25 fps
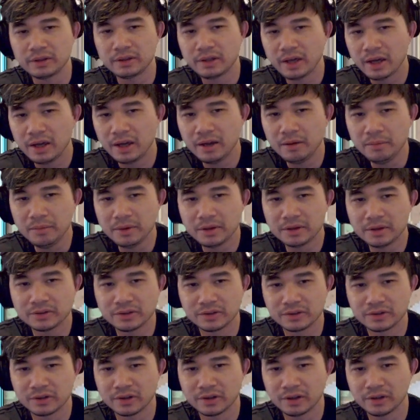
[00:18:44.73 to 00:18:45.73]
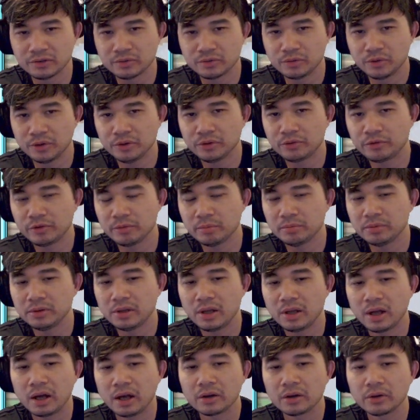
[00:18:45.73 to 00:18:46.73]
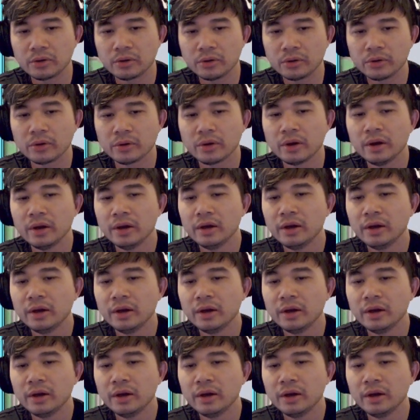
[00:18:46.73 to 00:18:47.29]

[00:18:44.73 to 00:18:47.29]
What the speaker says: game because it's a nice 1/3 blocker.